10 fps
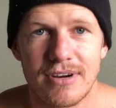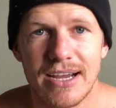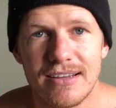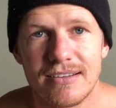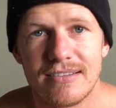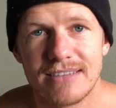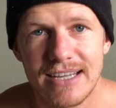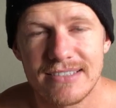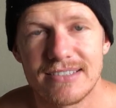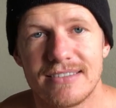Right? You know,
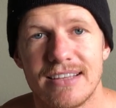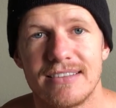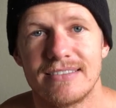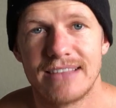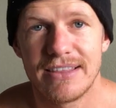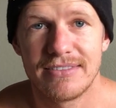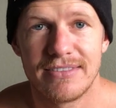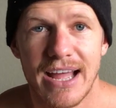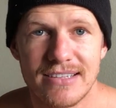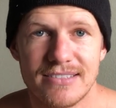that's the, that
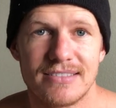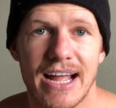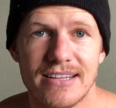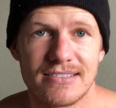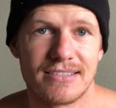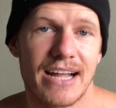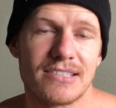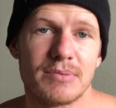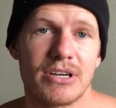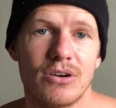that's that's
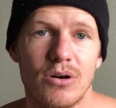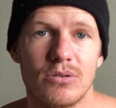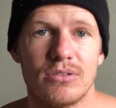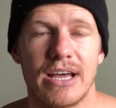that's my goal.